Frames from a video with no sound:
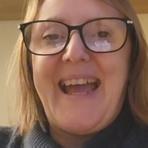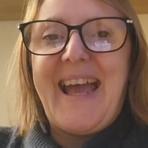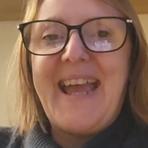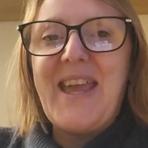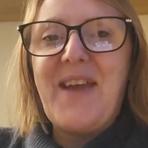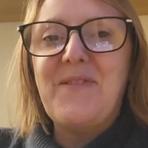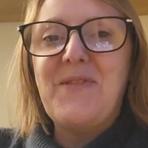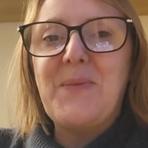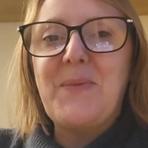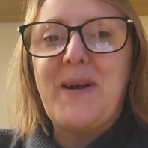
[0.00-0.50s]
Hi
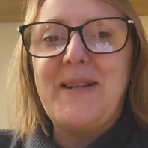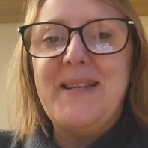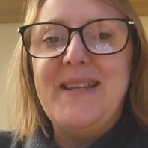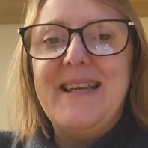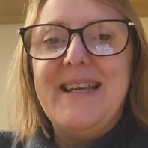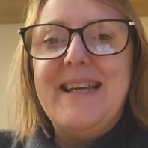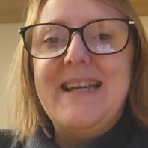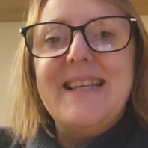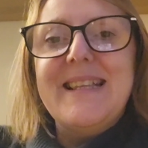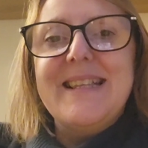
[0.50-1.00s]
everyone!
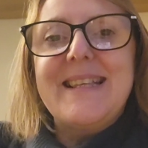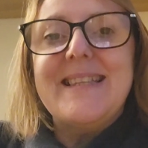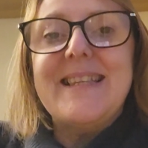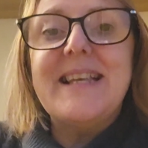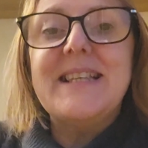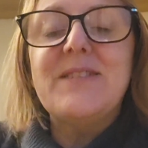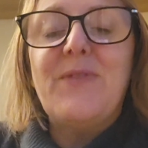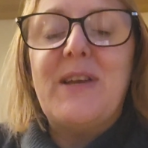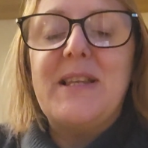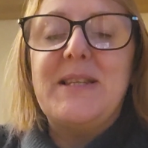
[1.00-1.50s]

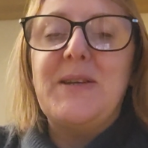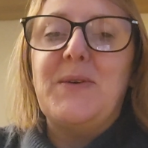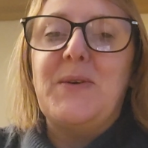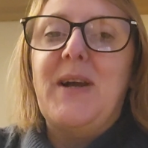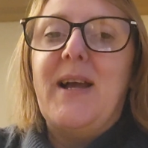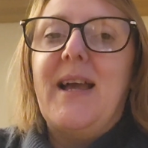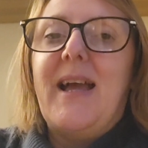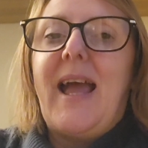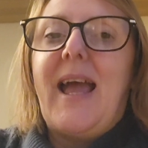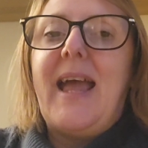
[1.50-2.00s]
Today's video
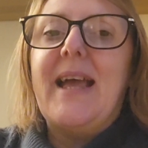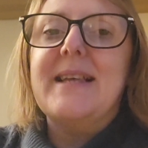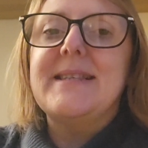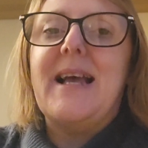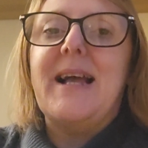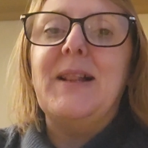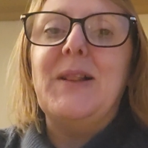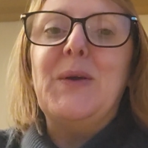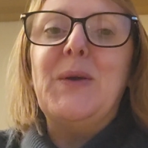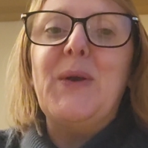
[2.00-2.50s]
is
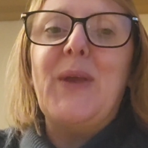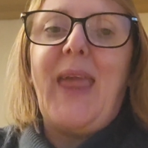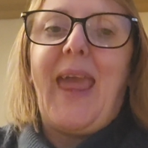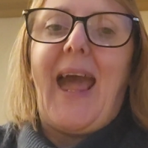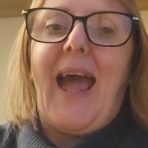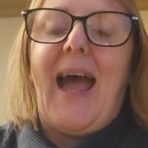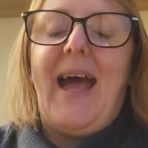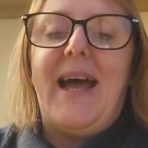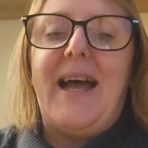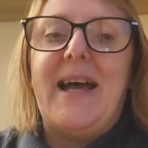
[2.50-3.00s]
a look
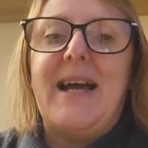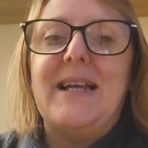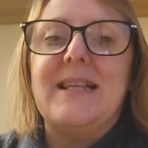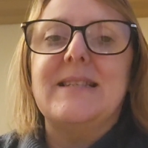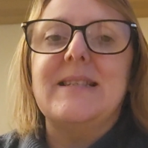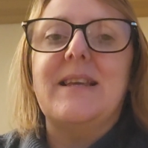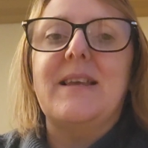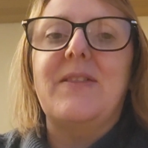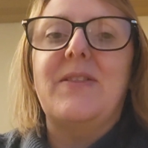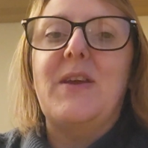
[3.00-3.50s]
at
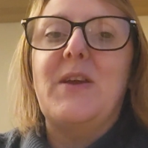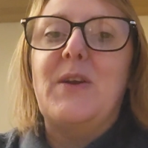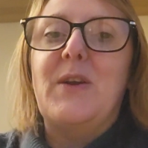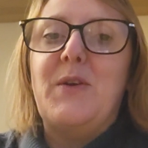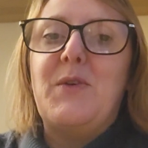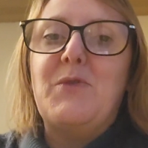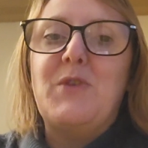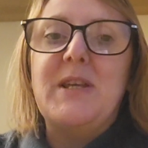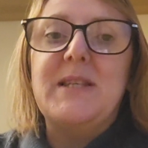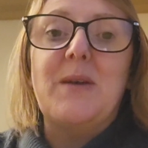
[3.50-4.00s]
the
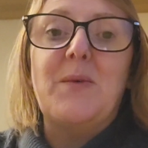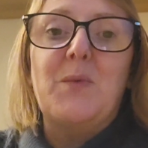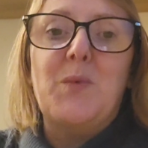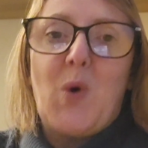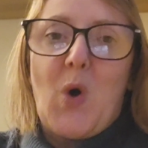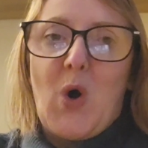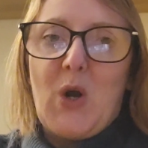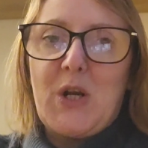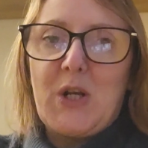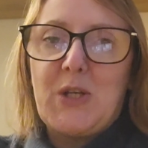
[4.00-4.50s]
recent
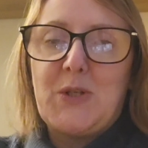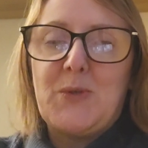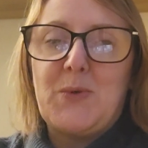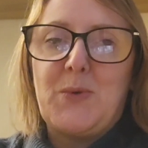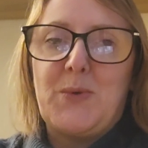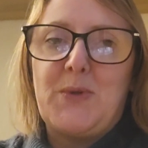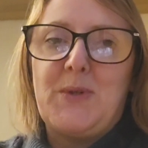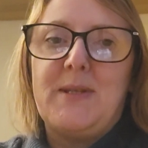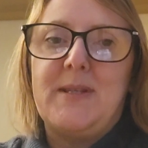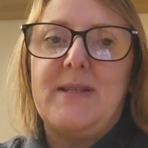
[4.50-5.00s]

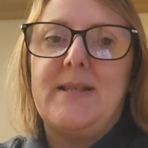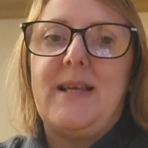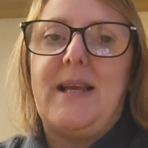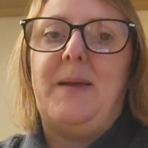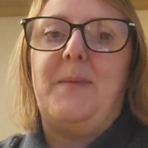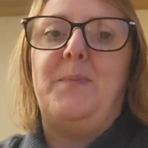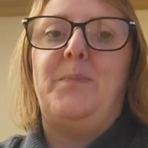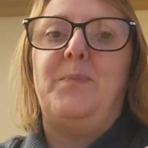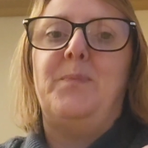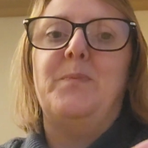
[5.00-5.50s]
Waterstones
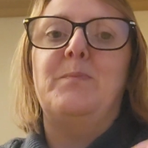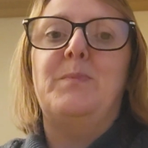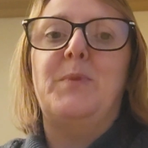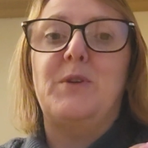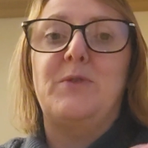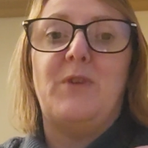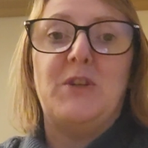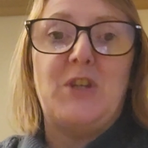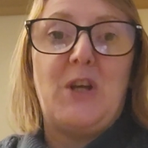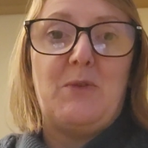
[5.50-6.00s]
Books
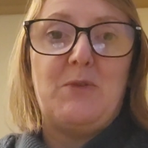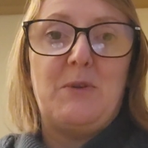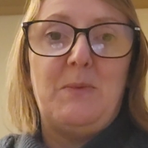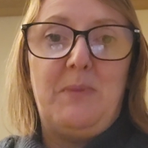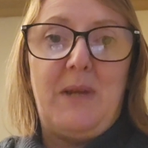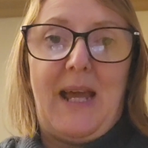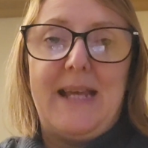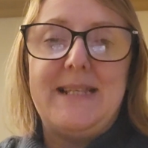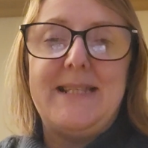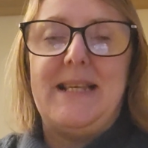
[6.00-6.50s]
for Children
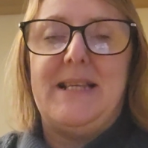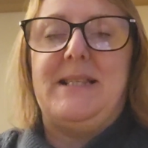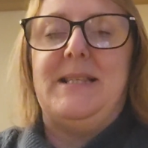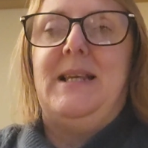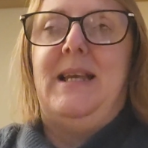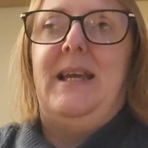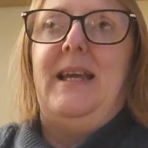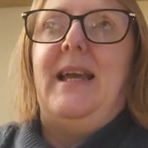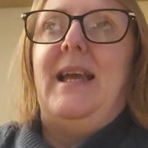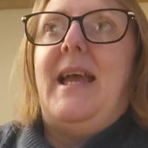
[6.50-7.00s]
prizes.
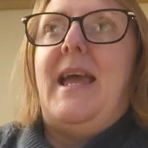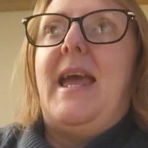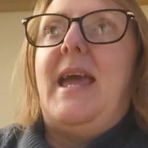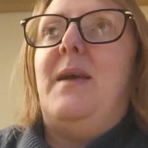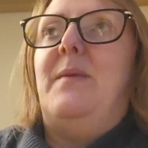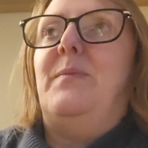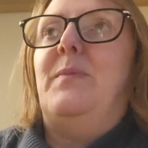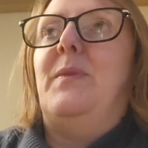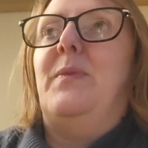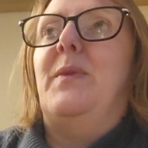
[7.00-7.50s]

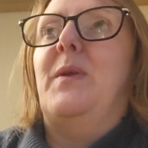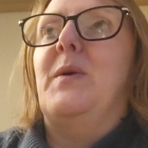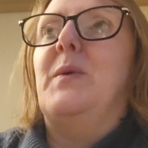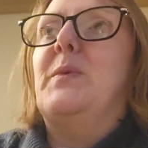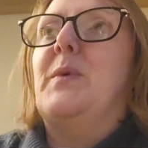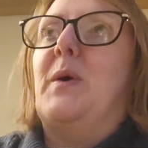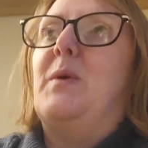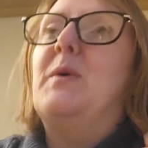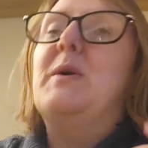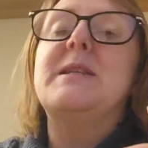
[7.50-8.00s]

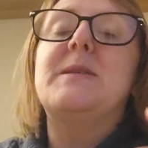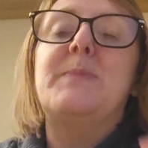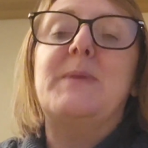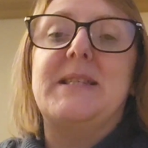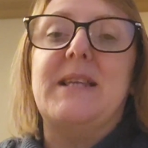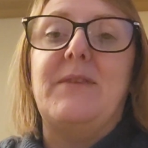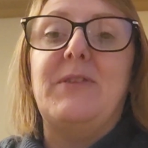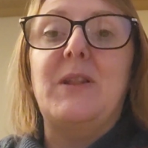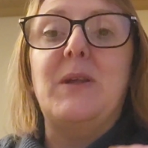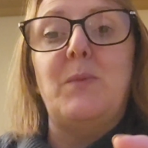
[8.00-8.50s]
Well,
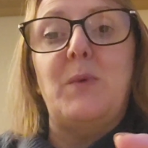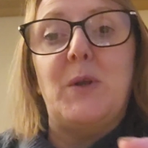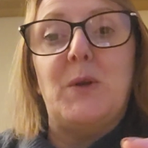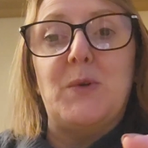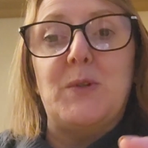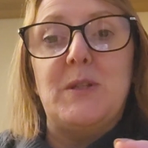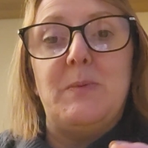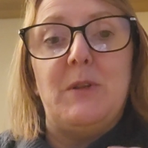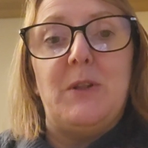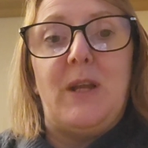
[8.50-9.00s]
specifically we're
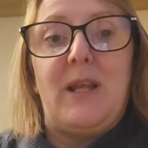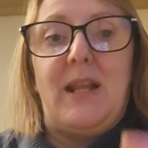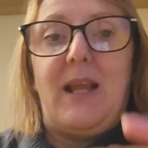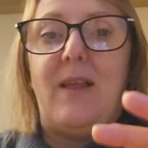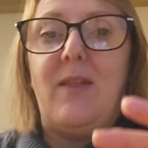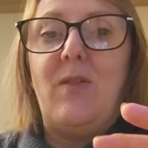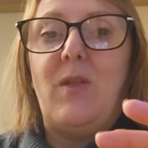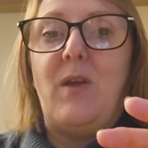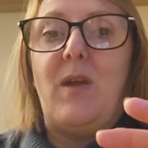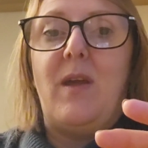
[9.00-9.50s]
going to be looking at
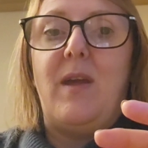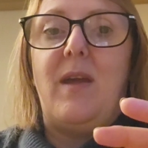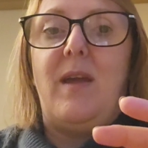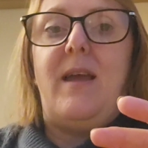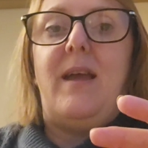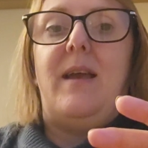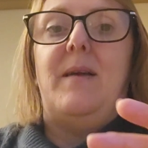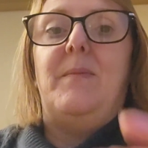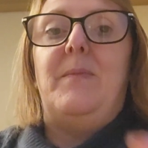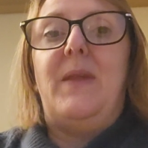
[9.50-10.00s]
the
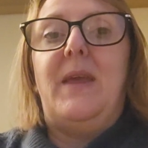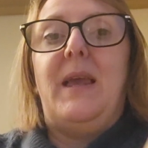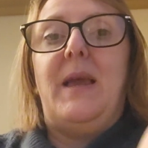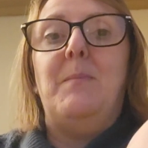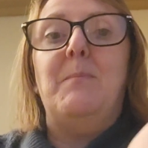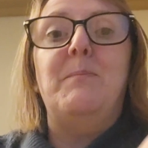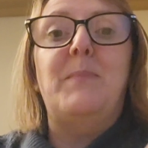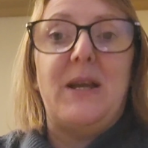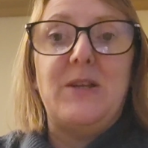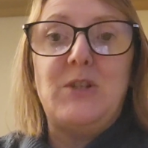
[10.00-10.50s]

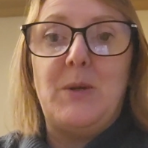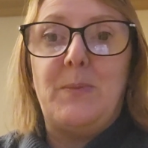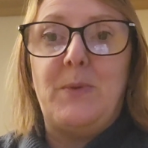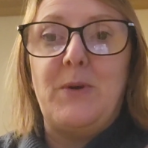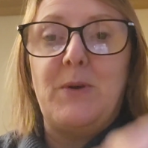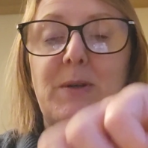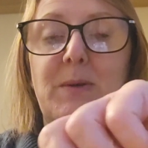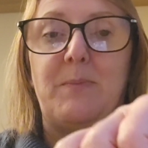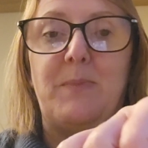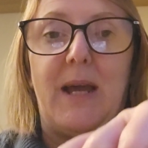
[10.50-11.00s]
picture
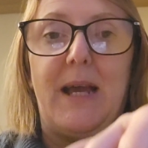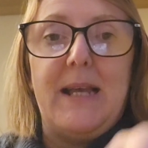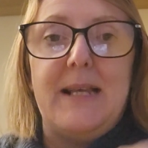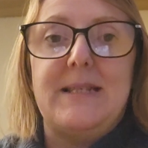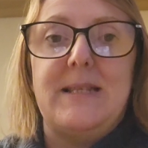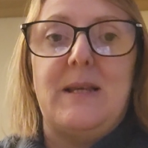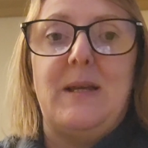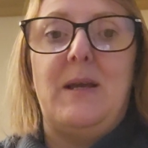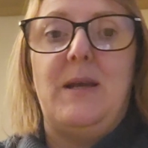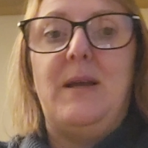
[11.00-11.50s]
book prize,
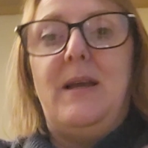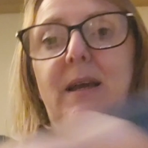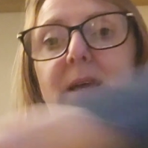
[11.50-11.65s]
the